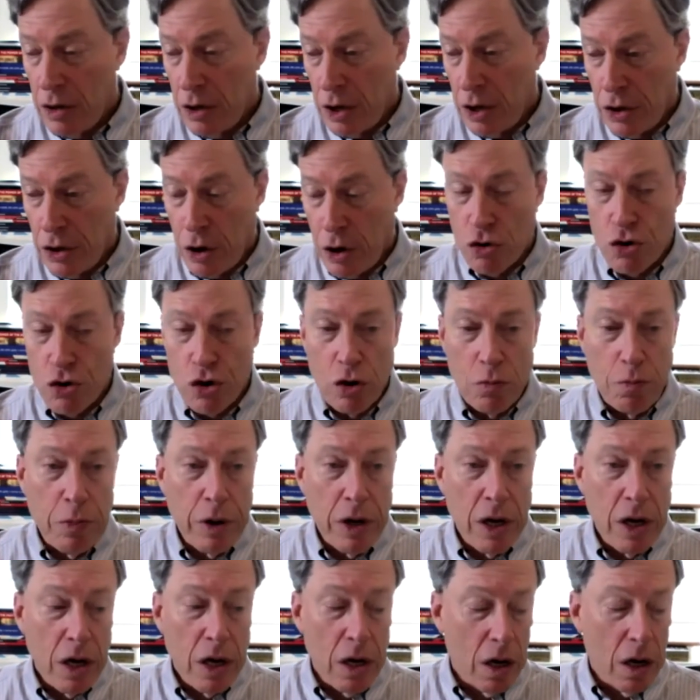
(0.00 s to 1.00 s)
then there should
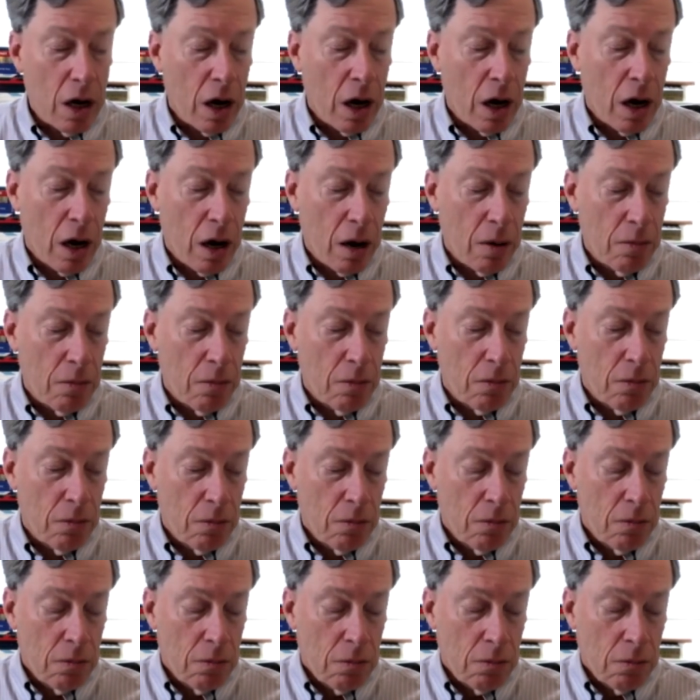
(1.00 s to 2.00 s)
be,
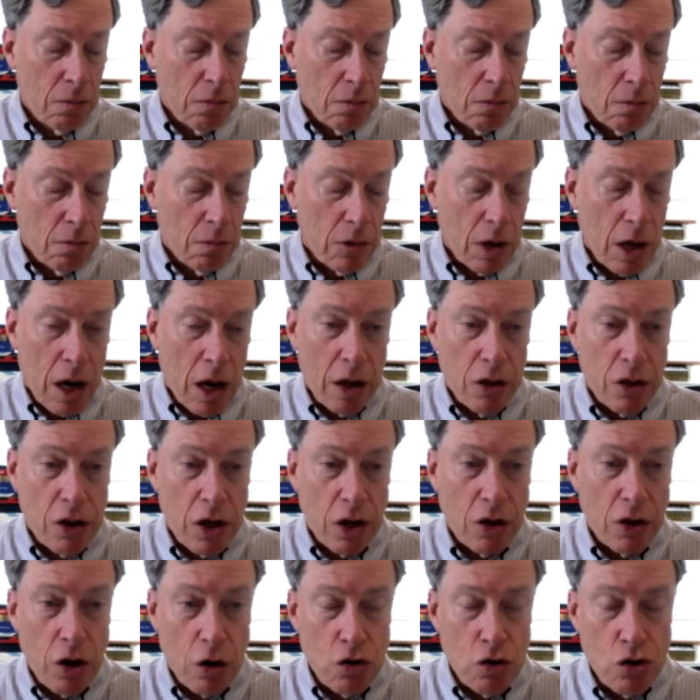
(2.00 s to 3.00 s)
I
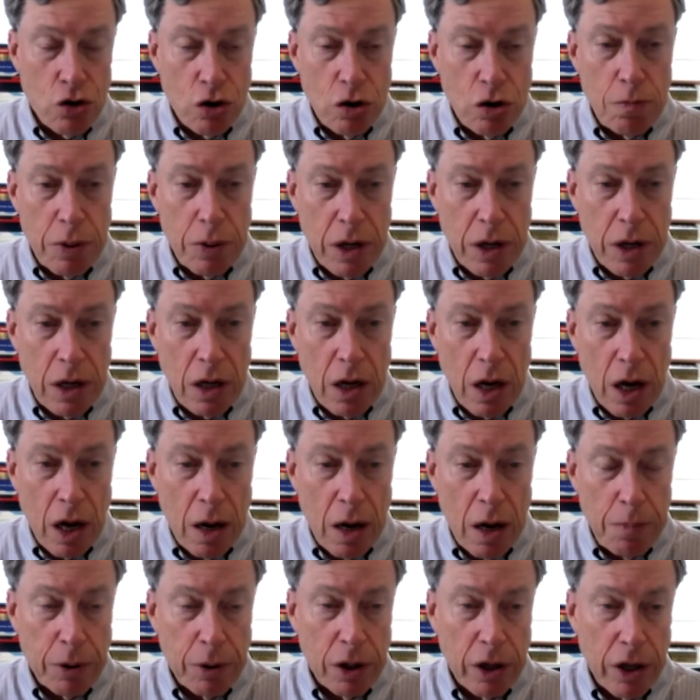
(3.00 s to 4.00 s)
think there should be
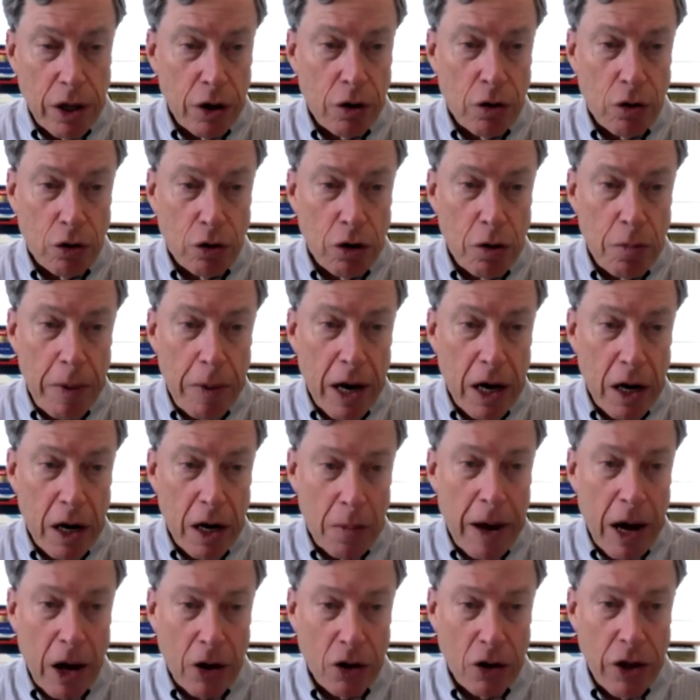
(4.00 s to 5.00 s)
a political debate
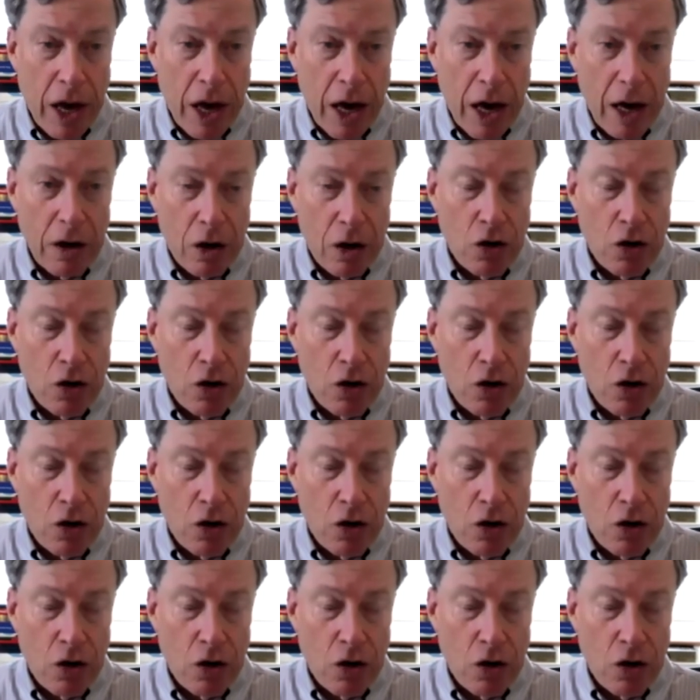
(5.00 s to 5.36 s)
about that,